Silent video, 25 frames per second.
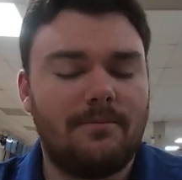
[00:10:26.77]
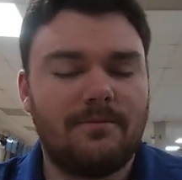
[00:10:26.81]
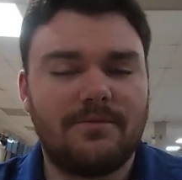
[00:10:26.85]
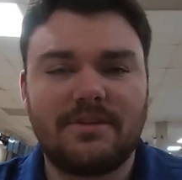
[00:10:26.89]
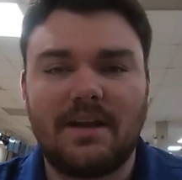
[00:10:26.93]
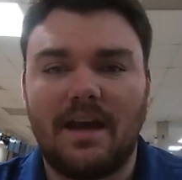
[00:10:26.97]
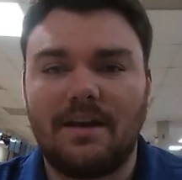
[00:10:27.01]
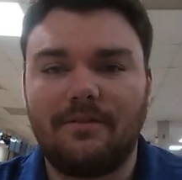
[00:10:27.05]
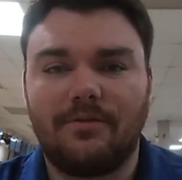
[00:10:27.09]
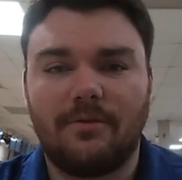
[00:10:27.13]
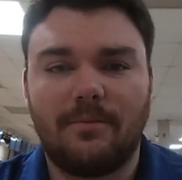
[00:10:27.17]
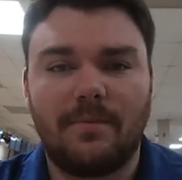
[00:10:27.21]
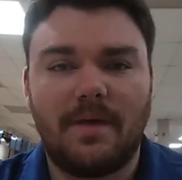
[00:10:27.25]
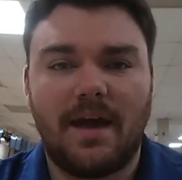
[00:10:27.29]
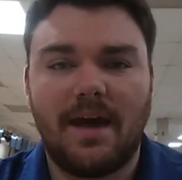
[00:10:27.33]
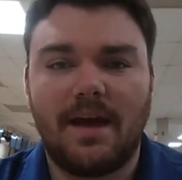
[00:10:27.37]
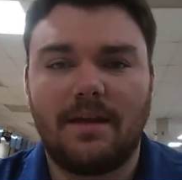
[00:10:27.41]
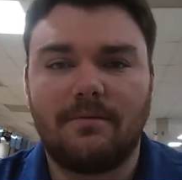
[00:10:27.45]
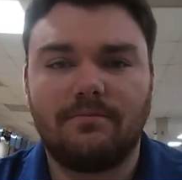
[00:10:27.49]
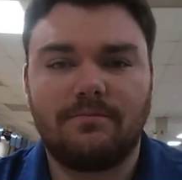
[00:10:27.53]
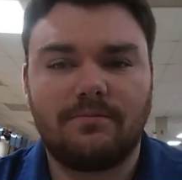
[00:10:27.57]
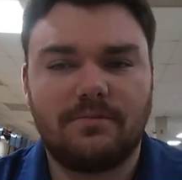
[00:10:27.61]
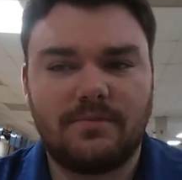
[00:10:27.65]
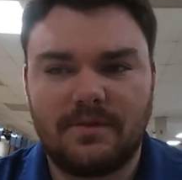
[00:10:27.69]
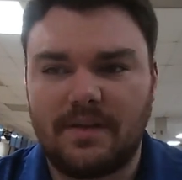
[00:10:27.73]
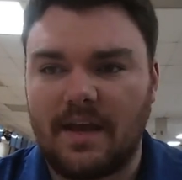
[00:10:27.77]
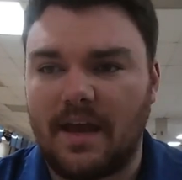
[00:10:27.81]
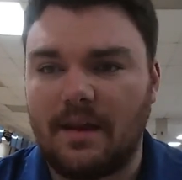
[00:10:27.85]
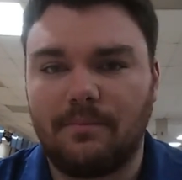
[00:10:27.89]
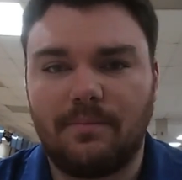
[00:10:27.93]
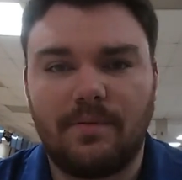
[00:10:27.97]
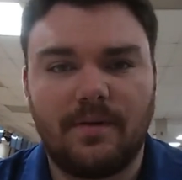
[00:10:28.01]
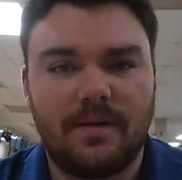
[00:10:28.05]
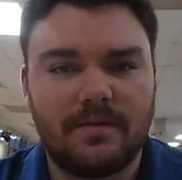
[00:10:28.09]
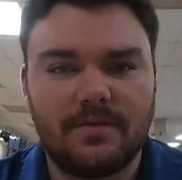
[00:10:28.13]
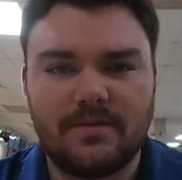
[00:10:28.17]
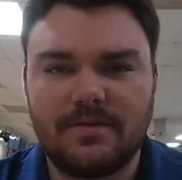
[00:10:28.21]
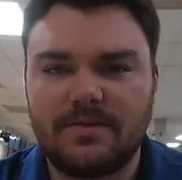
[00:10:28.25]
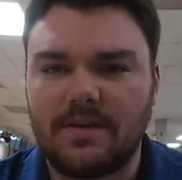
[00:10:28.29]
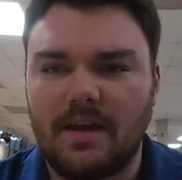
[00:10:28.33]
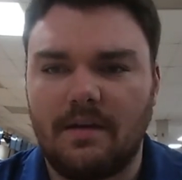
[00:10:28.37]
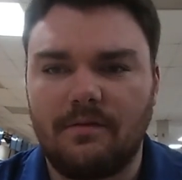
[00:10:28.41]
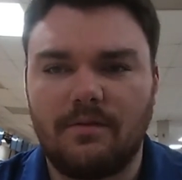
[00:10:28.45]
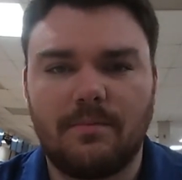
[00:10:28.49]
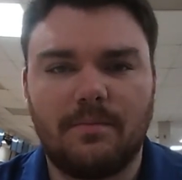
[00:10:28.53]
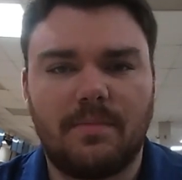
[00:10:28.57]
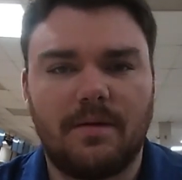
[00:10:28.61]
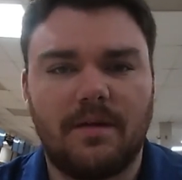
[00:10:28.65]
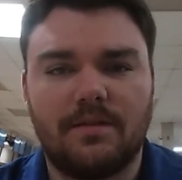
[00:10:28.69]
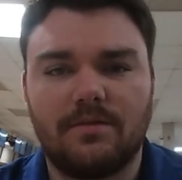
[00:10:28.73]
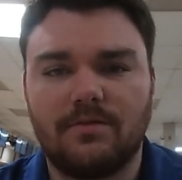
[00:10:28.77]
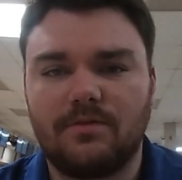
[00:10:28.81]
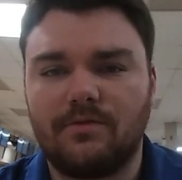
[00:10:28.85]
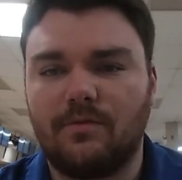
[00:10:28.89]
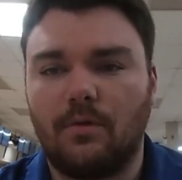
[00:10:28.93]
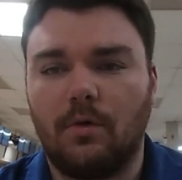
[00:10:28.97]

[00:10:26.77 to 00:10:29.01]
Aside from that, 10 pins, 7 pins,